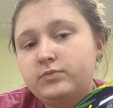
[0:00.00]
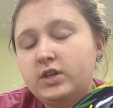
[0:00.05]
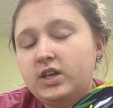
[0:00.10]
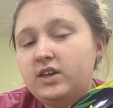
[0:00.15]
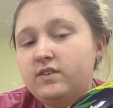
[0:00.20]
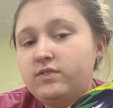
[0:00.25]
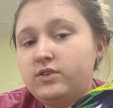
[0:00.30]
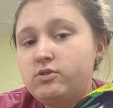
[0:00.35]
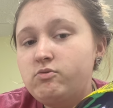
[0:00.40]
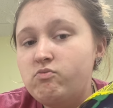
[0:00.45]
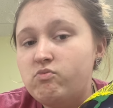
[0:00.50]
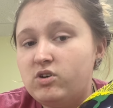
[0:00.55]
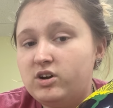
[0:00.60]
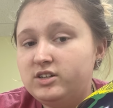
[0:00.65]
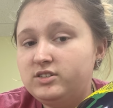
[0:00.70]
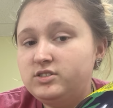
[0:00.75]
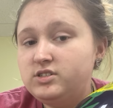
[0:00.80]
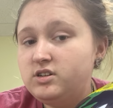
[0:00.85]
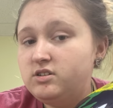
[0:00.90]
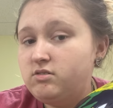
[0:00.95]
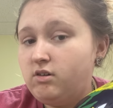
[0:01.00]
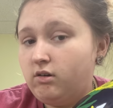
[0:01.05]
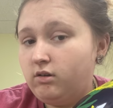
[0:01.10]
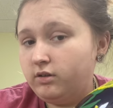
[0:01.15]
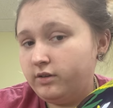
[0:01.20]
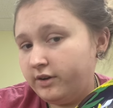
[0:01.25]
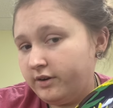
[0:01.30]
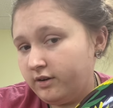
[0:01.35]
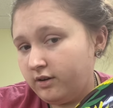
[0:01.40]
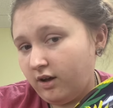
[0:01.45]
if you want to dull
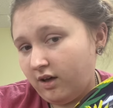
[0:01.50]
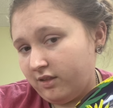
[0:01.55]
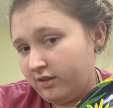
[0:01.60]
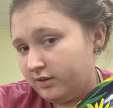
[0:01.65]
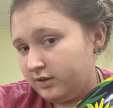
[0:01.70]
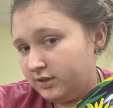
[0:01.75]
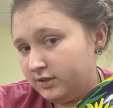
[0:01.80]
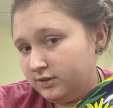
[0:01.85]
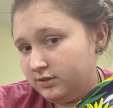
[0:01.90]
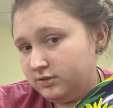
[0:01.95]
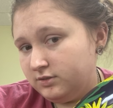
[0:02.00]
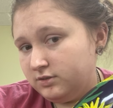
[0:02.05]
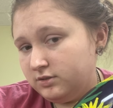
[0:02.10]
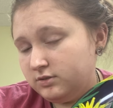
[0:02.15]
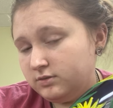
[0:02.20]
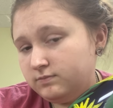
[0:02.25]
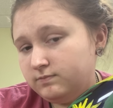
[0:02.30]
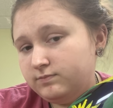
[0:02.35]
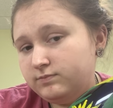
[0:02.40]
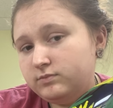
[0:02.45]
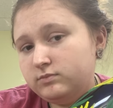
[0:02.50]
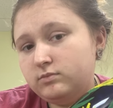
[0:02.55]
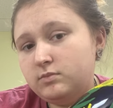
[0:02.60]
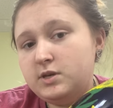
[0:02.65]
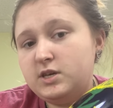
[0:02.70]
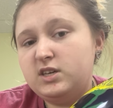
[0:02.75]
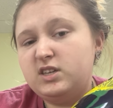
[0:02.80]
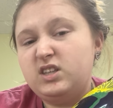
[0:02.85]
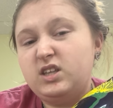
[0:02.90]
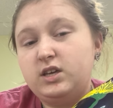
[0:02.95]
your colors,
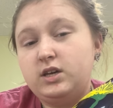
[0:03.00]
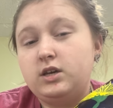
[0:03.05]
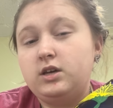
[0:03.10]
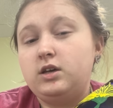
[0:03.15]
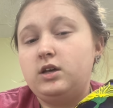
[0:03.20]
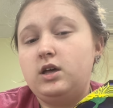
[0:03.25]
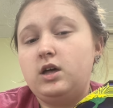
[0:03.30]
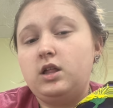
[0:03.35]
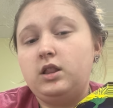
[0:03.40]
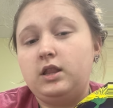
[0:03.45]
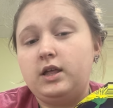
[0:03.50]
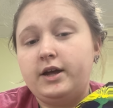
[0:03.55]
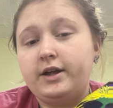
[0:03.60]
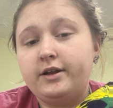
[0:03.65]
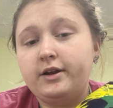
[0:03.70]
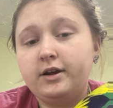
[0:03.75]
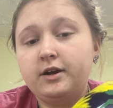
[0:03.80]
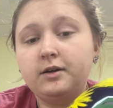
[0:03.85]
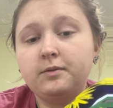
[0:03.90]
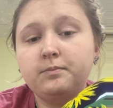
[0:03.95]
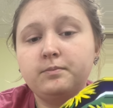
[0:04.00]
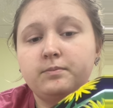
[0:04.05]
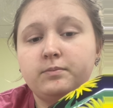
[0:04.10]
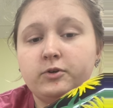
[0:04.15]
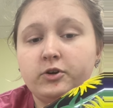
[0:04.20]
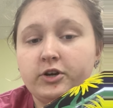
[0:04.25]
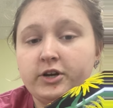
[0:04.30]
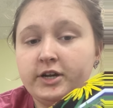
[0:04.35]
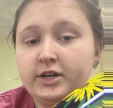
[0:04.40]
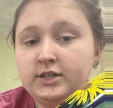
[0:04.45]
make like a lighter
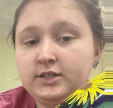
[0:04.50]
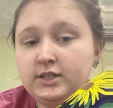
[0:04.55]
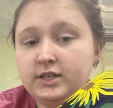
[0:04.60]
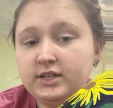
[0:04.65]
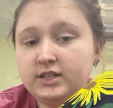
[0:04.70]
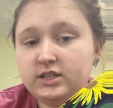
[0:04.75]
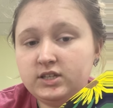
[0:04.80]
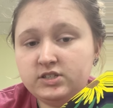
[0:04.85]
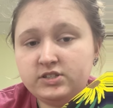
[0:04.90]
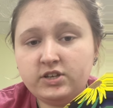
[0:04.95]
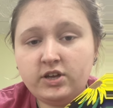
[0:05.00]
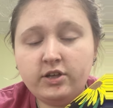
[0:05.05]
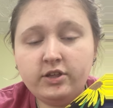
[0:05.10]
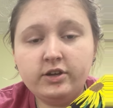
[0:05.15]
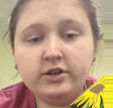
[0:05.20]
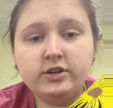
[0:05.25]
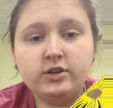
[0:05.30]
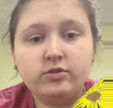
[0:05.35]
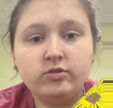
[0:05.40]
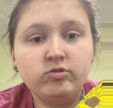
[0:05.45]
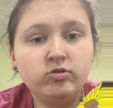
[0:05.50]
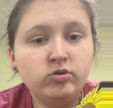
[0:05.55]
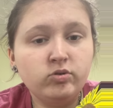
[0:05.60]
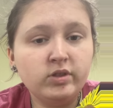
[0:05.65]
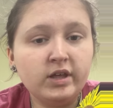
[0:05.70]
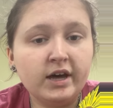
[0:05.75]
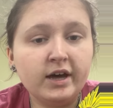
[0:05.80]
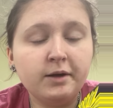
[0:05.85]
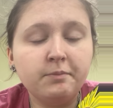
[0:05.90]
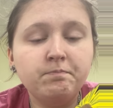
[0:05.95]
green like this color, you can do
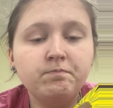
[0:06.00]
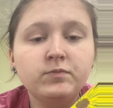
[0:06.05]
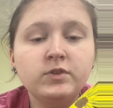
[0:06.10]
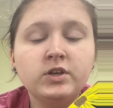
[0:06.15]
that.